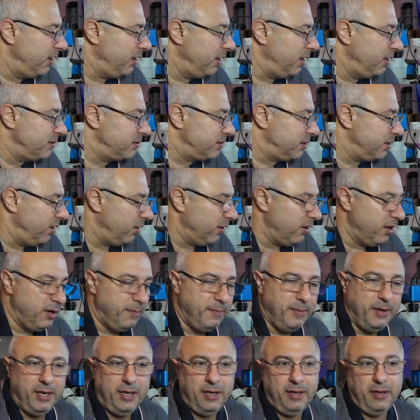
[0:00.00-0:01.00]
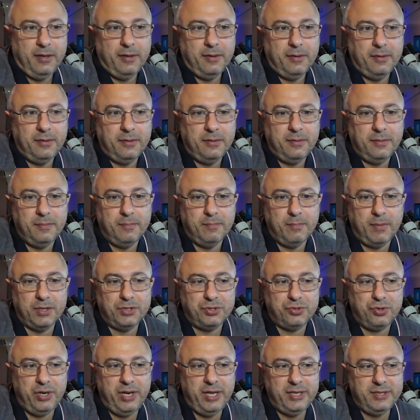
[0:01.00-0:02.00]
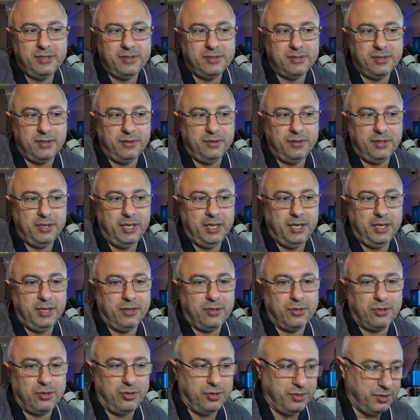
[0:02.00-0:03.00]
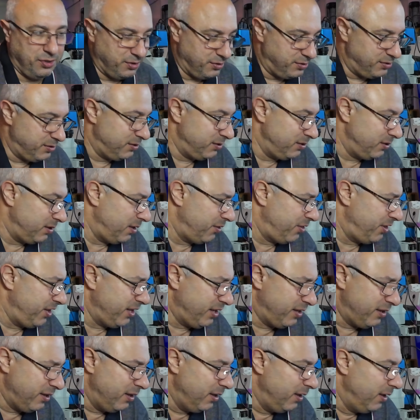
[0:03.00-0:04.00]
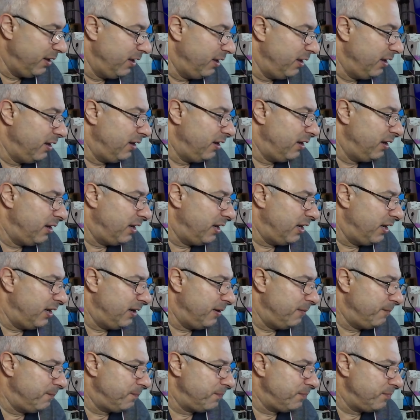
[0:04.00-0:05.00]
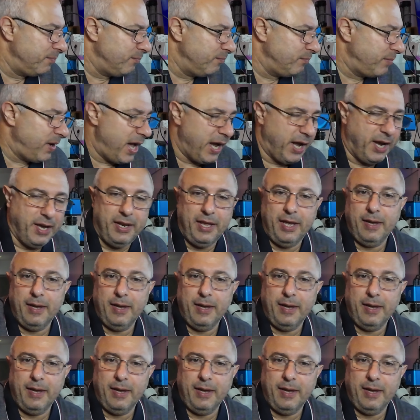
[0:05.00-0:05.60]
It's not going to be much releases on the Kronos. I think back in